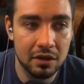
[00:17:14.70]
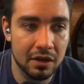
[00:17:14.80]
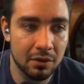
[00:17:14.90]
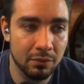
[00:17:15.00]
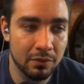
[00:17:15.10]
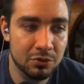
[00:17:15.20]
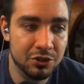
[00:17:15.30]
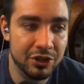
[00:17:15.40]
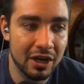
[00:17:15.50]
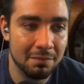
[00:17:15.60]
and
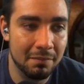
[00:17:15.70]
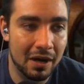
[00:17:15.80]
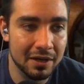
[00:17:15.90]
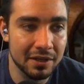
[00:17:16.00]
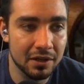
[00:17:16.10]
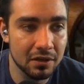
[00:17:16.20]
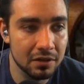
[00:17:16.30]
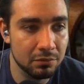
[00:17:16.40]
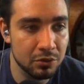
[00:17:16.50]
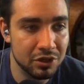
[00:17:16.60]
Wojek
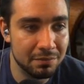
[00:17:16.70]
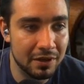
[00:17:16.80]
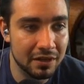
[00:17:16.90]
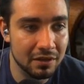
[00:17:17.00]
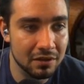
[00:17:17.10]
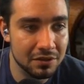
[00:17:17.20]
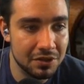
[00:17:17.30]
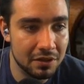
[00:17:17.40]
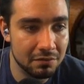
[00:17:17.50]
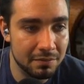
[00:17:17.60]
Bodyguard. Wojek Bodyguard is
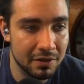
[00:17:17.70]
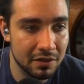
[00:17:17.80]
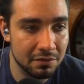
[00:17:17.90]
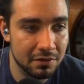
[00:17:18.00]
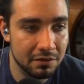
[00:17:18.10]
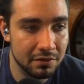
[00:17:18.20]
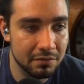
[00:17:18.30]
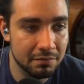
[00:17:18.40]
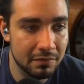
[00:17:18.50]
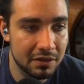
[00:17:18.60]
a 3-mana 3/3
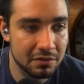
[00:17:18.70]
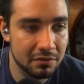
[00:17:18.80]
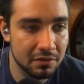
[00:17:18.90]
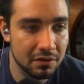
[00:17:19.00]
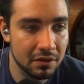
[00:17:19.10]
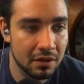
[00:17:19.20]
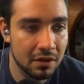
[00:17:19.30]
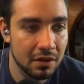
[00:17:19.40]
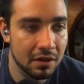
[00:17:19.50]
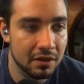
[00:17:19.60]
with Mentor.
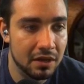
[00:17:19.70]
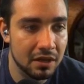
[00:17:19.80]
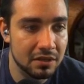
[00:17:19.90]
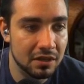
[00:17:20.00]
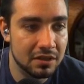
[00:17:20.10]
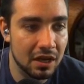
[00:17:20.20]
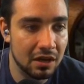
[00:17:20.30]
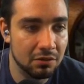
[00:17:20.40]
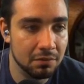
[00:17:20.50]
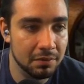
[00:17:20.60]
Can't
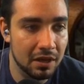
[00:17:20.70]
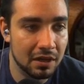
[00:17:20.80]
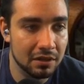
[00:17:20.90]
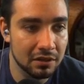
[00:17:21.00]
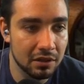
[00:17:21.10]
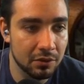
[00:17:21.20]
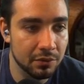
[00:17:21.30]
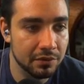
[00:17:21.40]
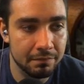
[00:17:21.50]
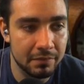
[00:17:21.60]
attack or block
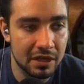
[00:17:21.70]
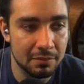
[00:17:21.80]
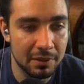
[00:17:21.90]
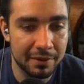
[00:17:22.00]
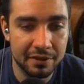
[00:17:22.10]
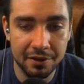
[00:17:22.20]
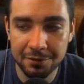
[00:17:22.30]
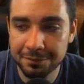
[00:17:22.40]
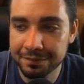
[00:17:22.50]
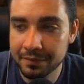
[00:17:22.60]
alone. Medium limited card.